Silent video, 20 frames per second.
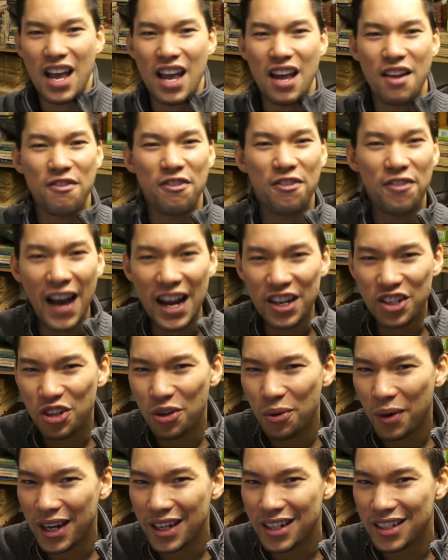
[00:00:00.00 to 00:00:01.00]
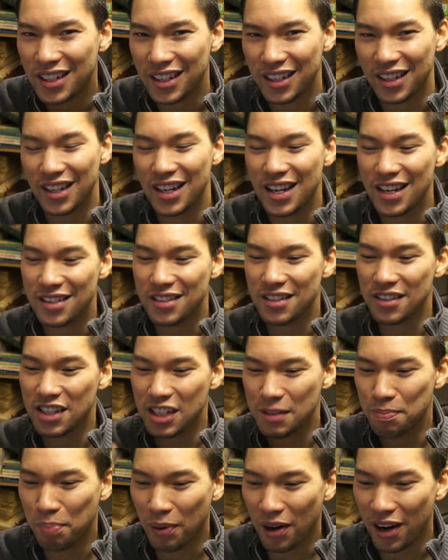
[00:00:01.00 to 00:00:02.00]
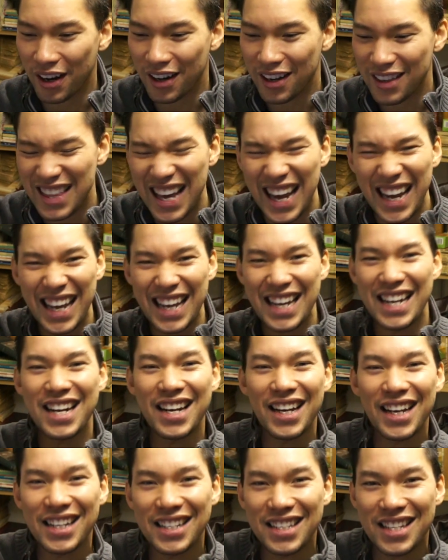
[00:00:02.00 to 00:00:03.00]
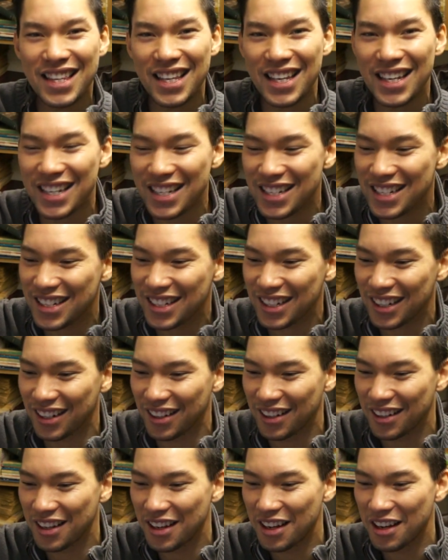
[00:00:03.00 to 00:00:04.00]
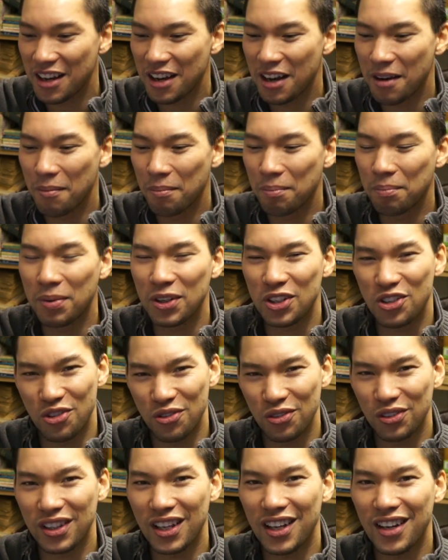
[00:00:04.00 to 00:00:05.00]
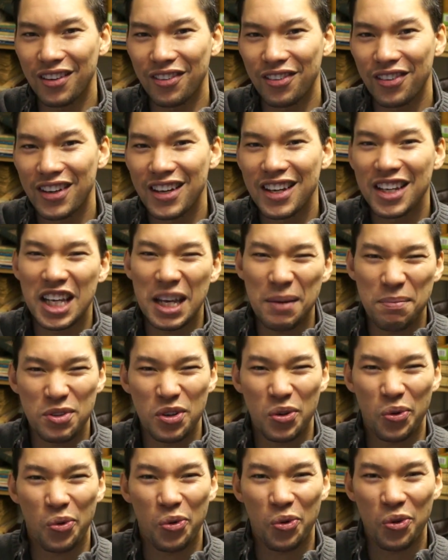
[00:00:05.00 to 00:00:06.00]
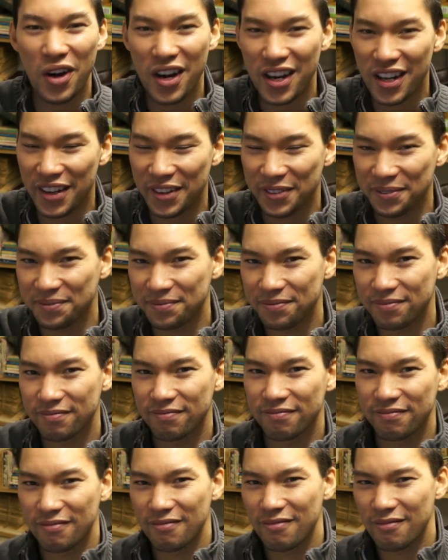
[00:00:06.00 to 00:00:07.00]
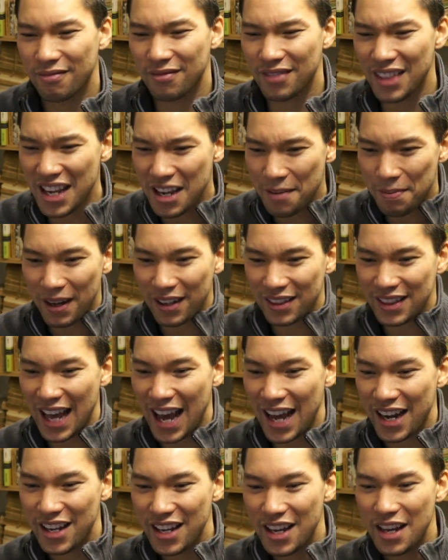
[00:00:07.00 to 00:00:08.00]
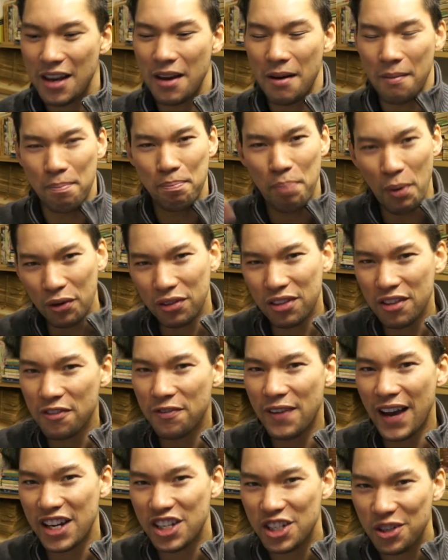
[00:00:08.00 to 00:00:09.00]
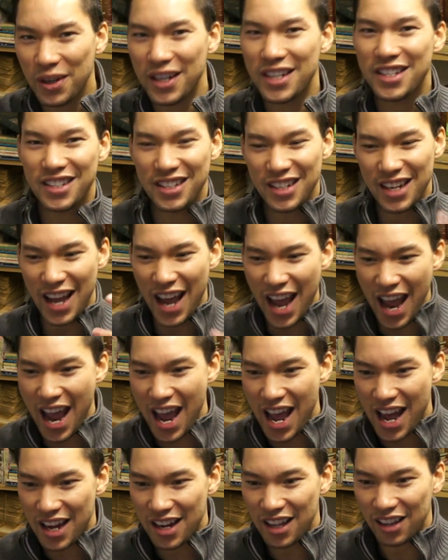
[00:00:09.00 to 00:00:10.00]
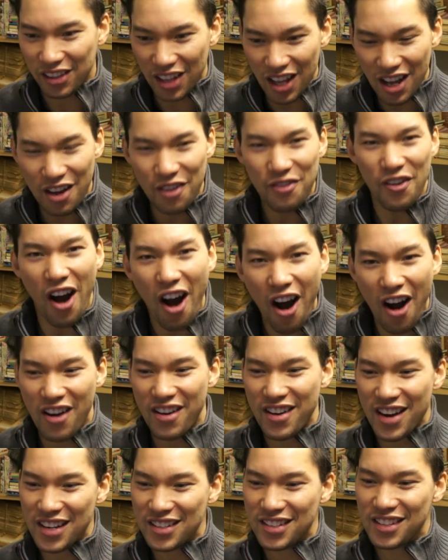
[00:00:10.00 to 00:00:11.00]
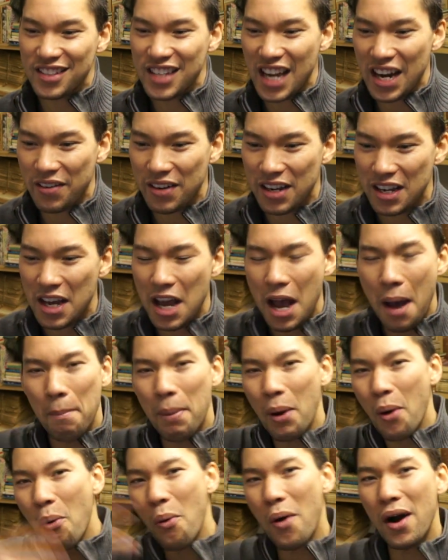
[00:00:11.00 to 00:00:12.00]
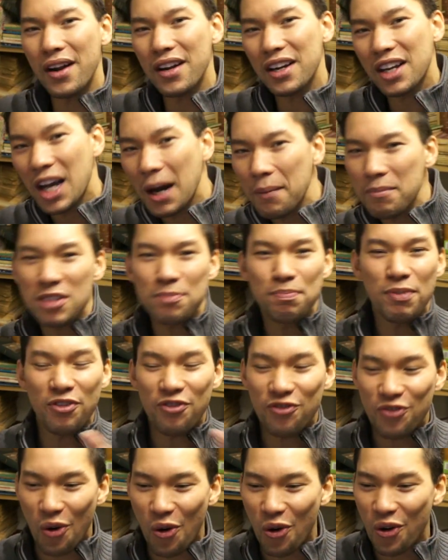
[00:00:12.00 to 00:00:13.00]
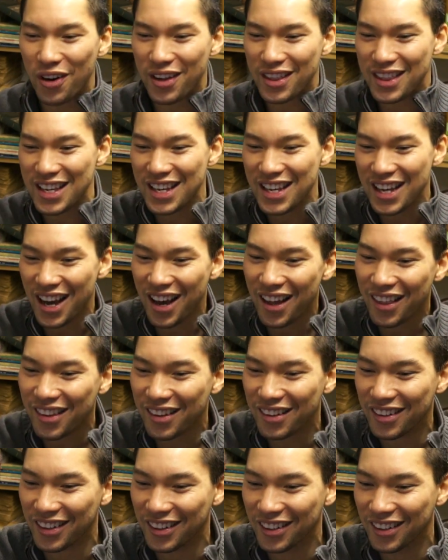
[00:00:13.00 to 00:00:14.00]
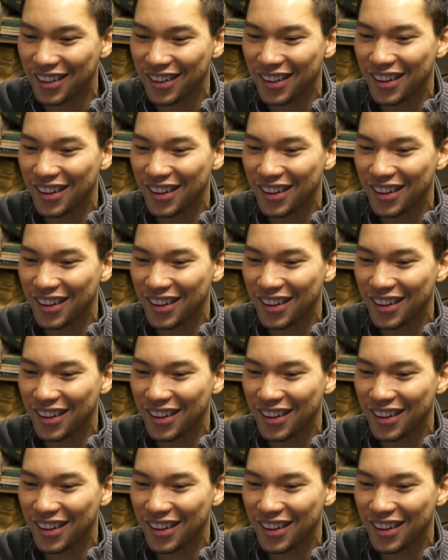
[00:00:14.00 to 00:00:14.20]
Infatuation is the spark that ignites the engine, but true love keeps it running. Think about that. Both infatuation and love are necessary, but one comes before the other.